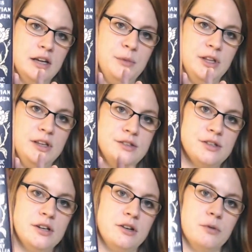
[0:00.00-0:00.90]
I mean, these
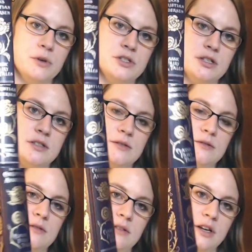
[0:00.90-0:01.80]
are
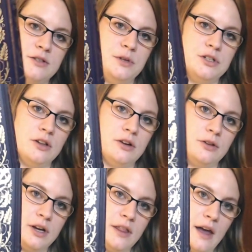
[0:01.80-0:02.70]
gorgeous next to each other.
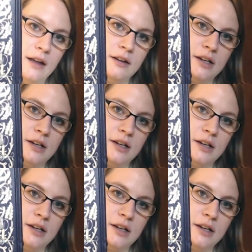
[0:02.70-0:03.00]
Look at that.